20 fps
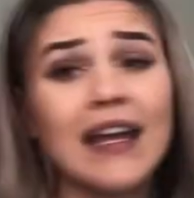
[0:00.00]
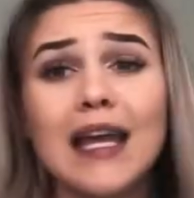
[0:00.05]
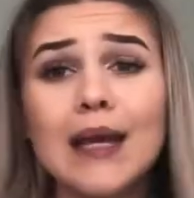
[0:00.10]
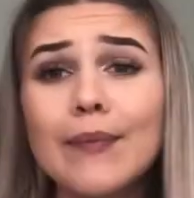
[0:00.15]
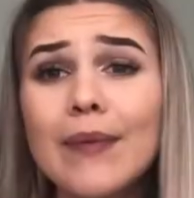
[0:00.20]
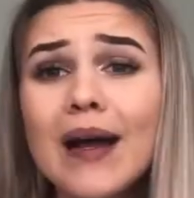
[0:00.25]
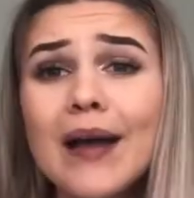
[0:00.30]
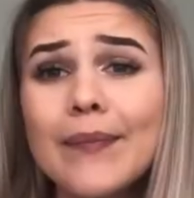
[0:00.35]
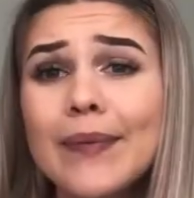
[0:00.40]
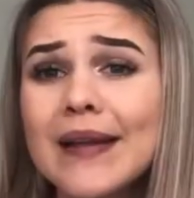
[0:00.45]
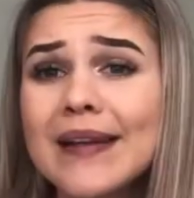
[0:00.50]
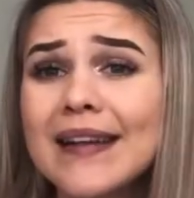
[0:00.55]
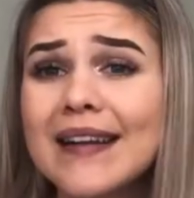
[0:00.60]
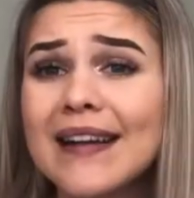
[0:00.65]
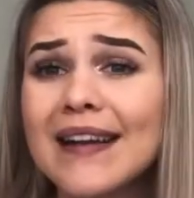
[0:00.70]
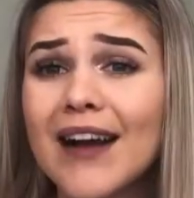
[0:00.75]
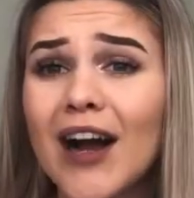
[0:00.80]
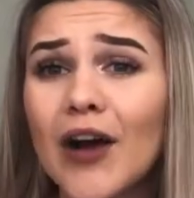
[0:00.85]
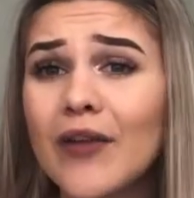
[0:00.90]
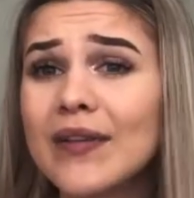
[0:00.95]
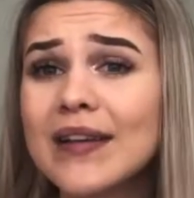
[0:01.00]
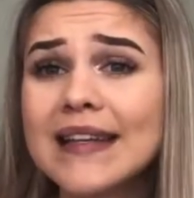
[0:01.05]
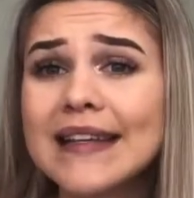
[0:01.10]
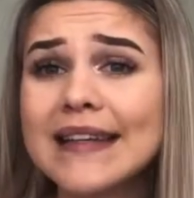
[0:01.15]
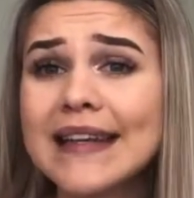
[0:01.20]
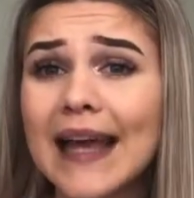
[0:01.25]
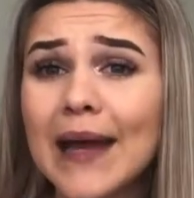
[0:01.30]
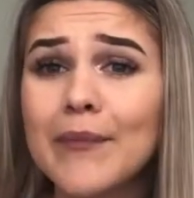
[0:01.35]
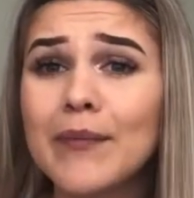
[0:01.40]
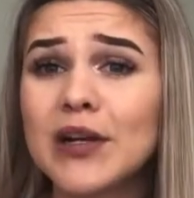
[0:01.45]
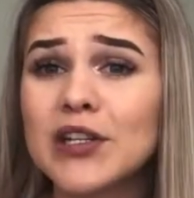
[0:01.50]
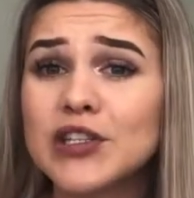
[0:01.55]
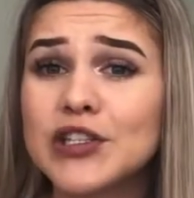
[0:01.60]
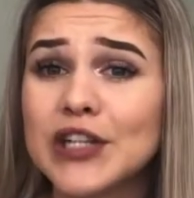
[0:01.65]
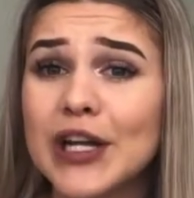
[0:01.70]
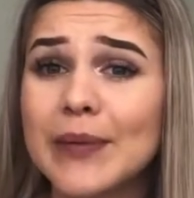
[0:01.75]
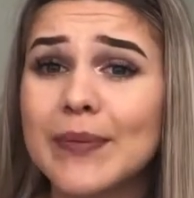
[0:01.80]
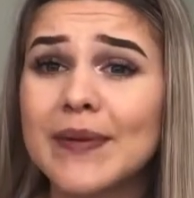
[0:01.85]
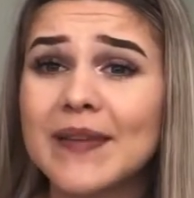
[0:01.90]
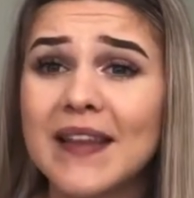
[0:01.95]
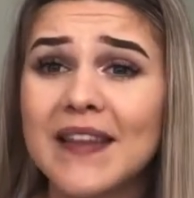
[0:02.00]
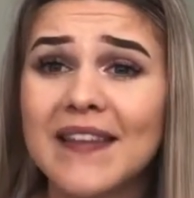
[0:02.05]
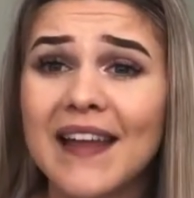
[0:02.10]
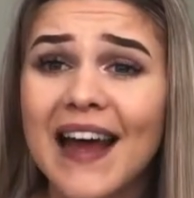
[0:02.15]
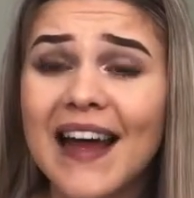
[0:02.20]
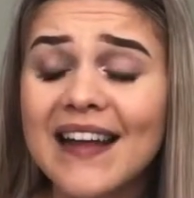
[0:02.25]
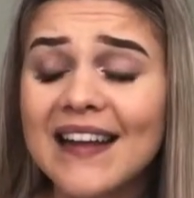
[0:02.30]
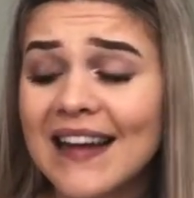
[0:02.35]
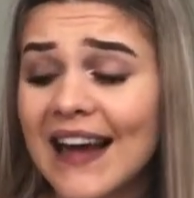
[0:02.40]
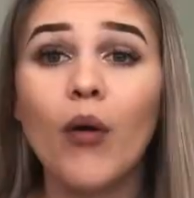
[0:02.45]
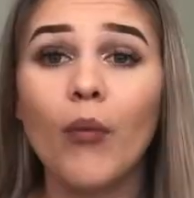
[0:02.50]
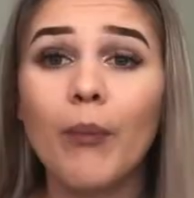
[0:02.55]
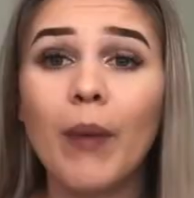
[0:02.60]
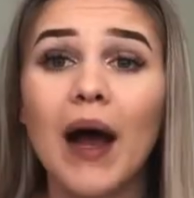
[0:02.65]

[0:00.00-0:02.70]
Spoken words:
In my opinion, it can't really get much cheaper than that.